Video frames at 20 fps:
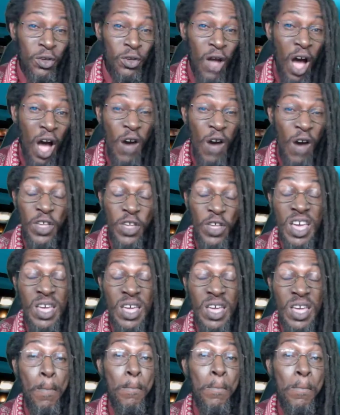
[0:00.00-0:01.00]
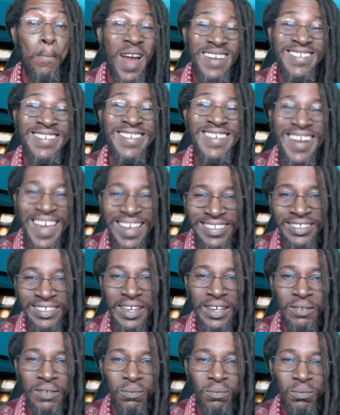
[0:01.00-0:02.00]
of a
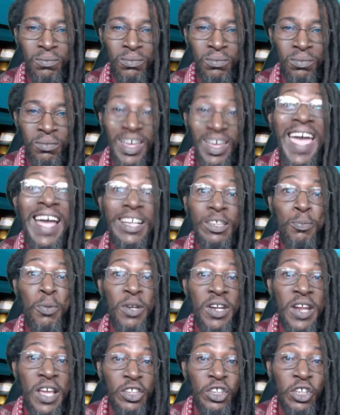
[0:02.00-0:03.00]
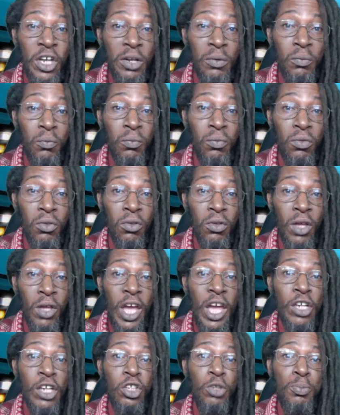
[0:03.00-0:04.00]
bloodletting expedition
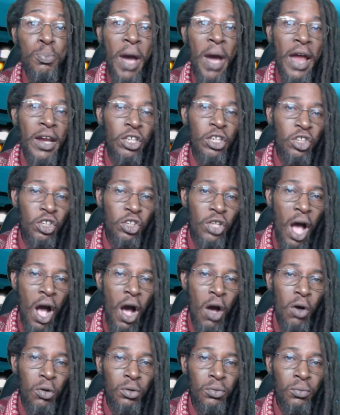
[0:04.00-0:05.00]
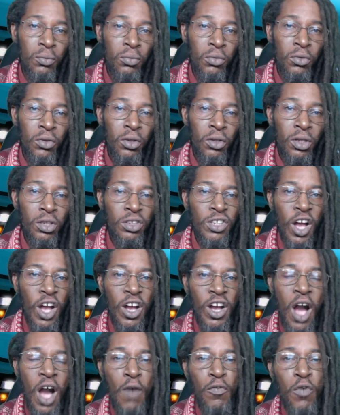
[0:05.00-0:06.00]
in Spanish Town, the
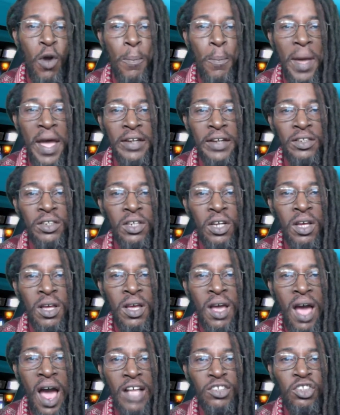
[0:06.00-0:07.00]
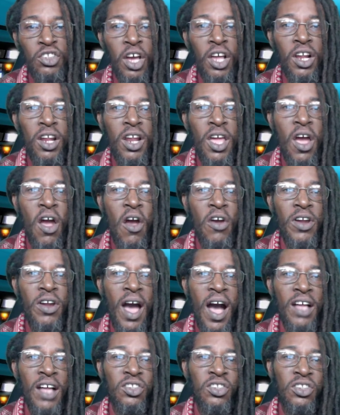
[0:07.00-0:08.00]
government has declared
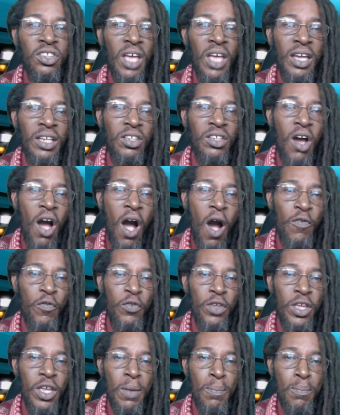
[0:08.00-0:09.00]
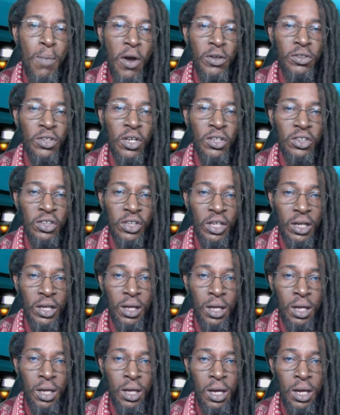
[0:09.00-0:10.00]
a state of emergency
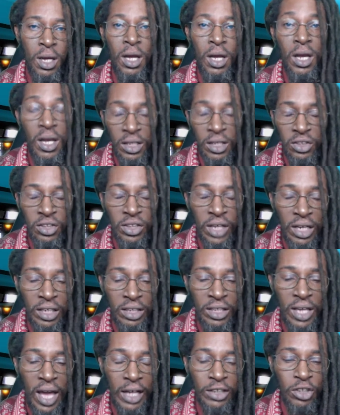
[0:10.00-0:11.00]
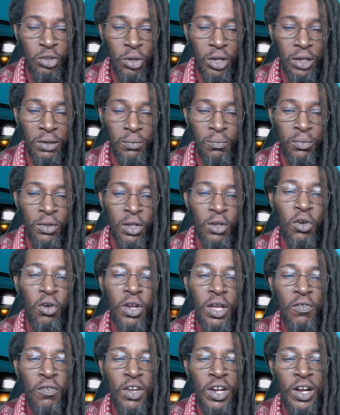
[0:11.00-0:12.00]
in St. Catherine. Good
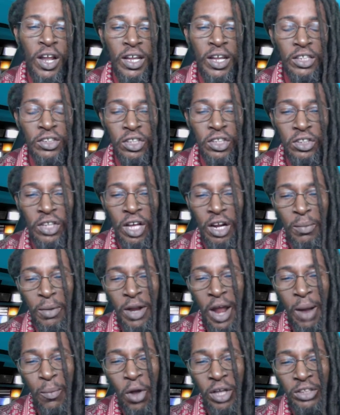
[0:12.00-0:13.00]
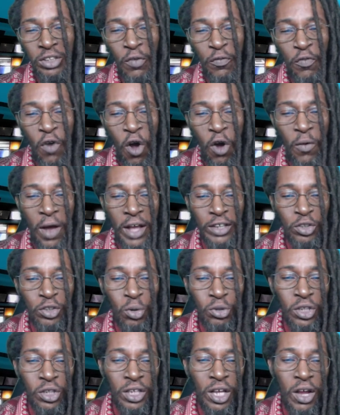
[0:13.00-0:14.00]
evening, ladies and gentlemen. I'm Rastafari
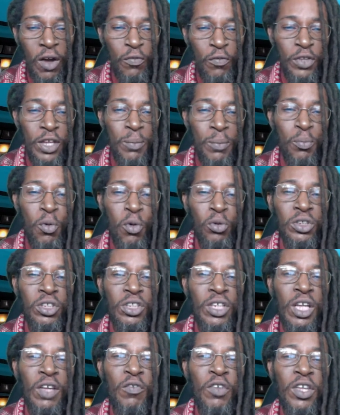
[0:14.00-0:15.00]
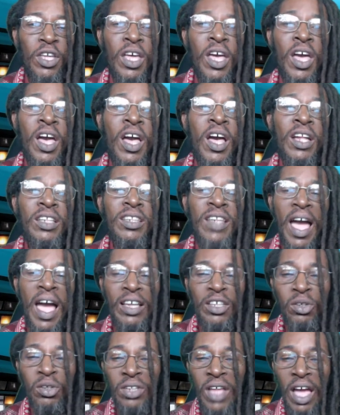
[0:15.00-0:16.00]
Soldier here of Deep Roots TV.
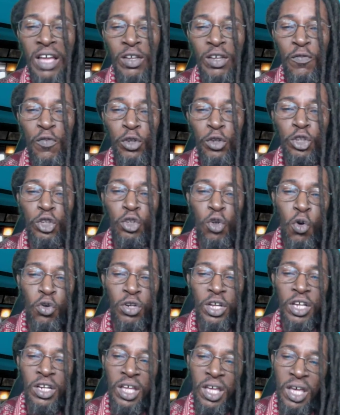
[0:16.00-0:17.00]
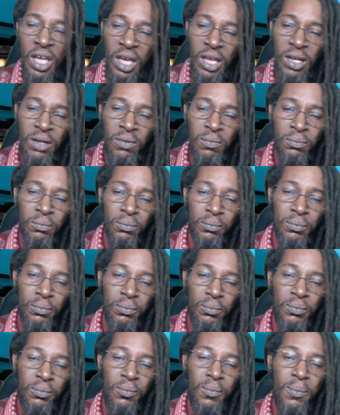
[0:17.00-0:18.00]
Thank you for tuning in.
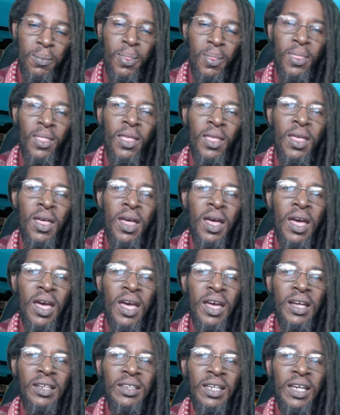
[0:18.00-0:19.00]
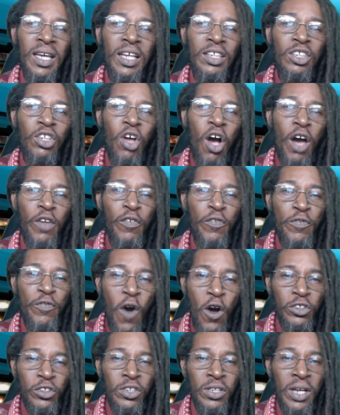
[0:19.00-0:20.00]
It is
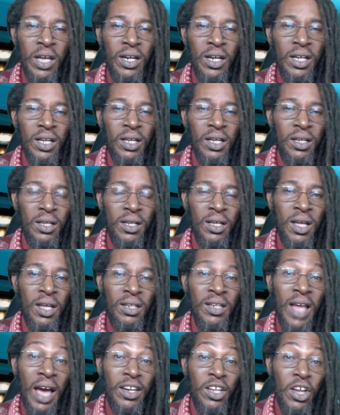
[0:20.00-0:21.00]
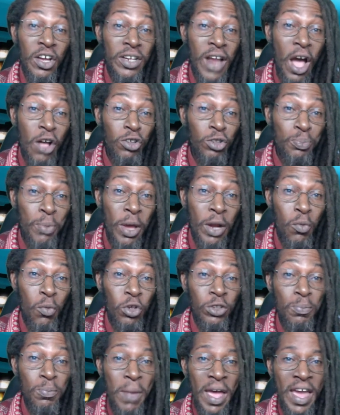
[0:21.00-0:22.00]
unfortunately that the announcement
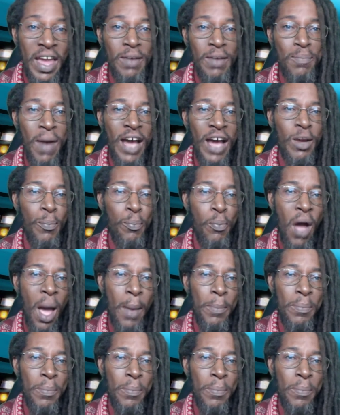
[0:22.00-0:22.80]
was made by the Prime